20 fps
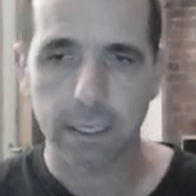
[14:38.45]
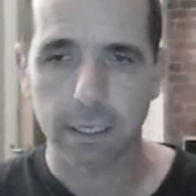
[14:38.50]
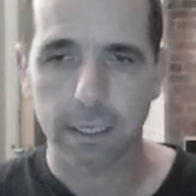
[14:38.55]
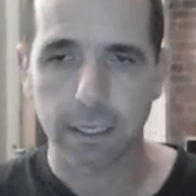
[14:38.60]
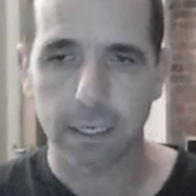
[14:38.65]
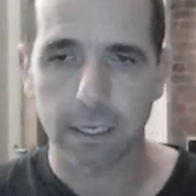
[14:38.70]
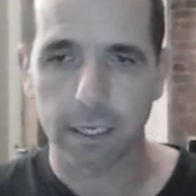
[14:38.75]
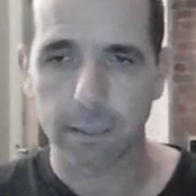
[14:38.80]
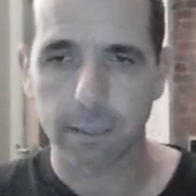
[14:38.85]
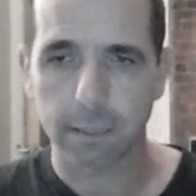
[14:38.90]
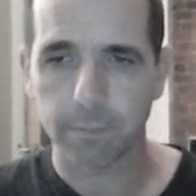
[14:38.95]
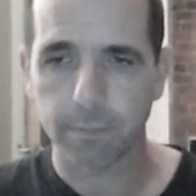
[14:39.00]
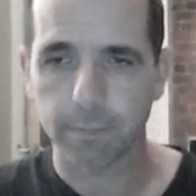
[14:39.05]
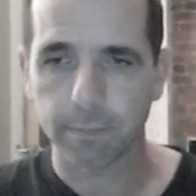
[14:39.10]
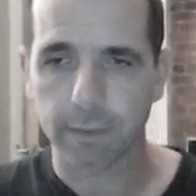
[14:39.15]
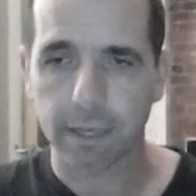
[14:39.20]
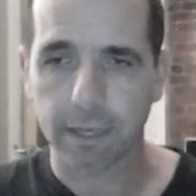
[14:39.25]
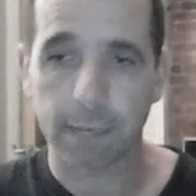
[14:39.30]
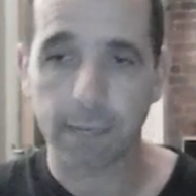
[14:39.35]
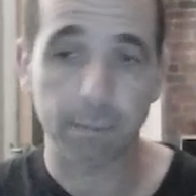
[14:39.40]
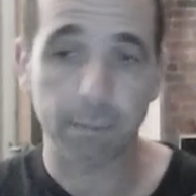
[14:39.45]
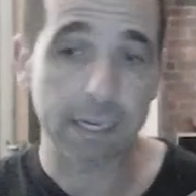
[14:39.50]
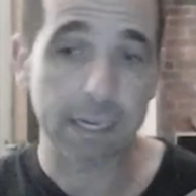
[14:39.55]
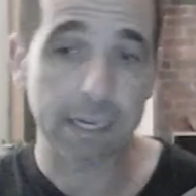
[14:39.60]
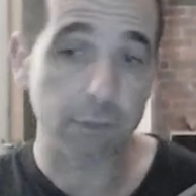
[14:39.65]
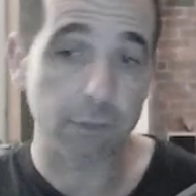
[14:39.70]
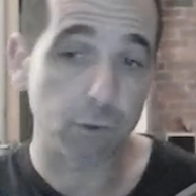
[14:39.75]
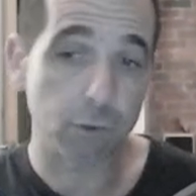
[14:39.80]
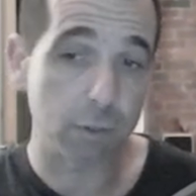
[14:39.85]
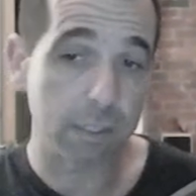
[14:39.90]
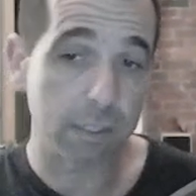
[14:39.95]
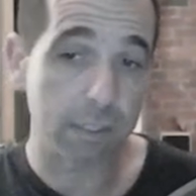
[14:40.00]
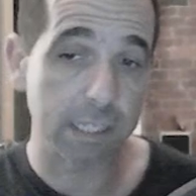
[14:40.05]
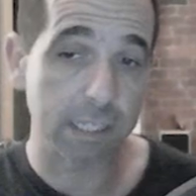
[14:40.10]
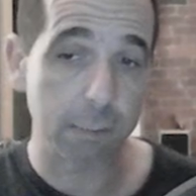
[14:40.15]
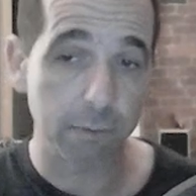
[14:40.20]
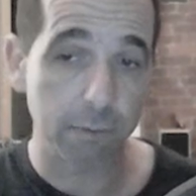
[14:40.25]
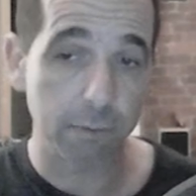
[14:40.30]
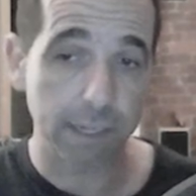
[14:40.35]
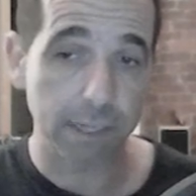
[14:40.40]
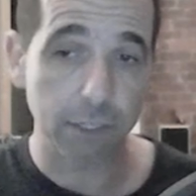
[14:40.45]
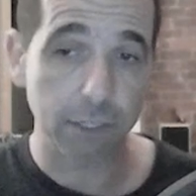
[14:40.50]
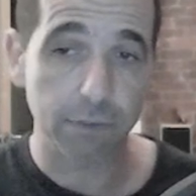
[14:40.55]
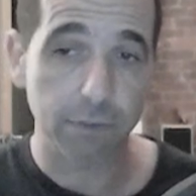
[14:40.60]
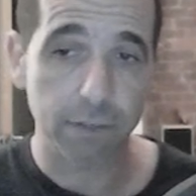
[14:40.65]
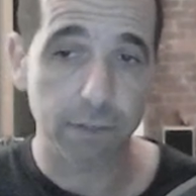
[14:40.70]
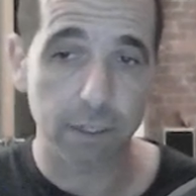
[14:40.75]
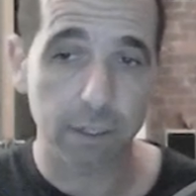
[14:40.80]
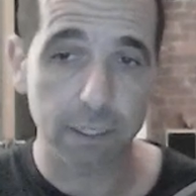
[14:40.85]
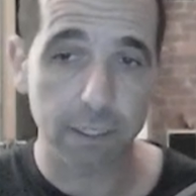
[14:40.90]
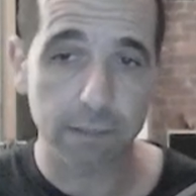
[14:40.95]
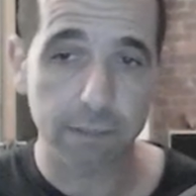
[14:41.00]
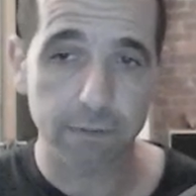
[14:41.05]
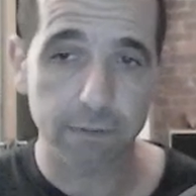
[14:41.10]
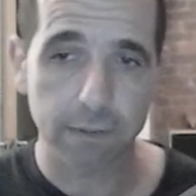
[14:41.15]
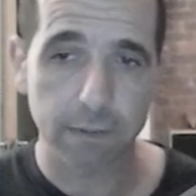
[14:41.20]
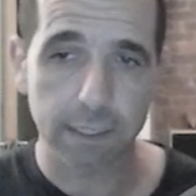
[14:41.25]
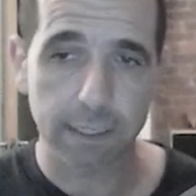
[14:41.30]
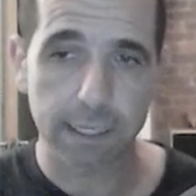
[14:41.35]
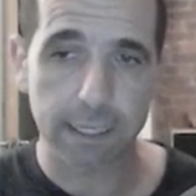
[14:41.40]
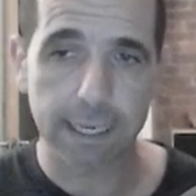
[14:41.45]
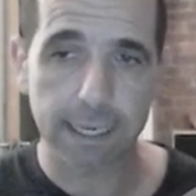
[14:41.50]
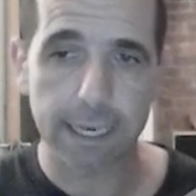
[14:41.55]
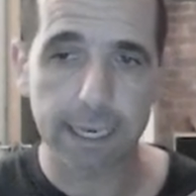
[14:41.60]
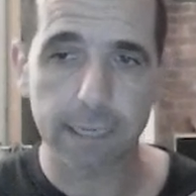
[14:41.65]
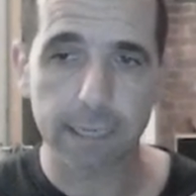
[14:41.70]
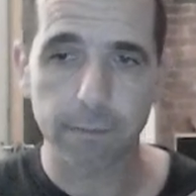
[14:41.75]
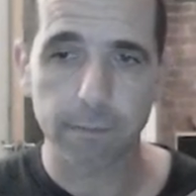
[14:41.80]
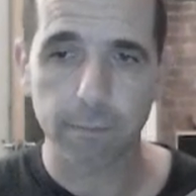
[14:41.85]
And black draws this with h5 yet again.